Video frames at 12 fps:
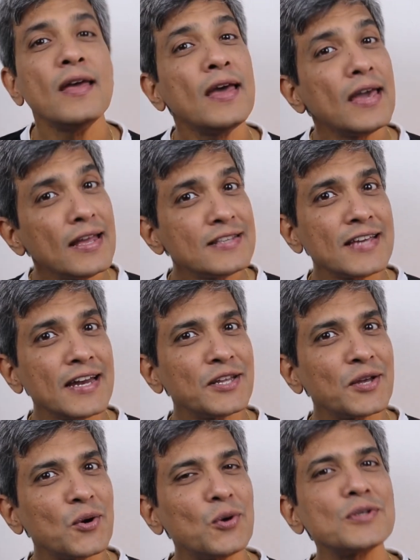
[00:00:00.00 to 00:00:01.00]
Inside the
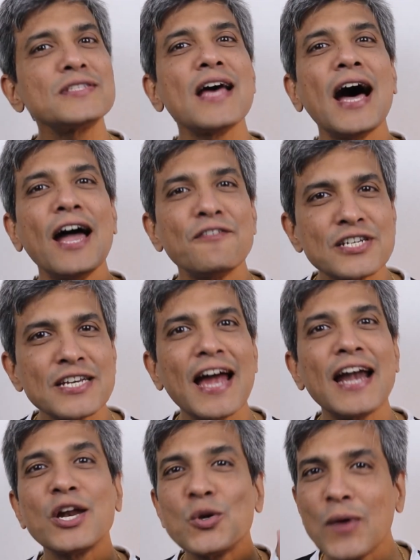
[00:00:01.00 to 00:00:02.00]
course, I've
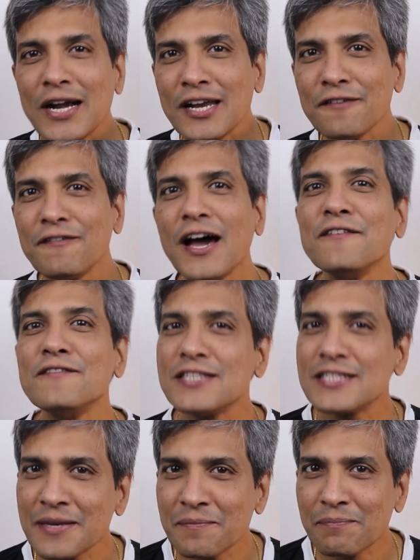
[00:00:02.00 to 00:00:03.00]
shared 25
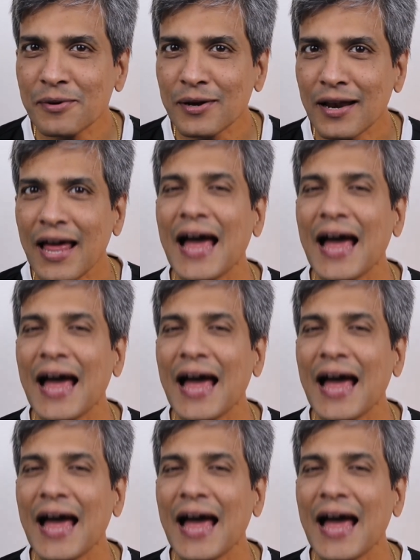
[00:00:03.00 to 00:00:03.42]
simple